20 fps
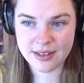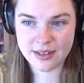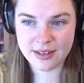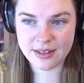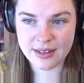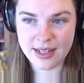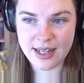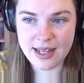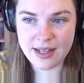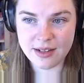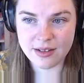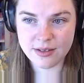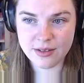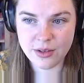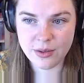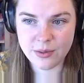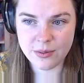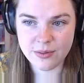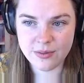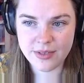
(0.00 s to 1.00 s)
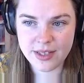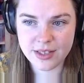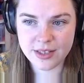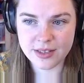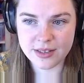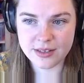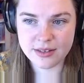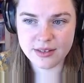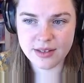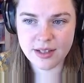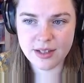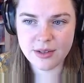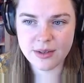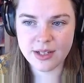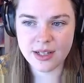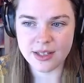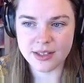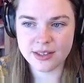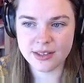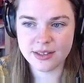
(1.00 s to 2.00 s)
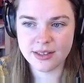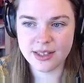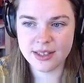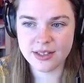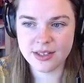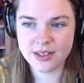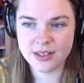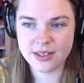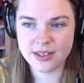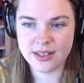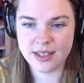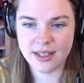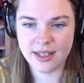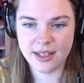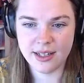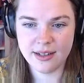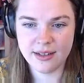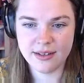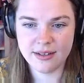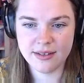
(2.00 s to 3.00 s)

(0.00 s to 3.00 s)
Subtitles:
Ah, no, features. Oh gosh, let's just start again.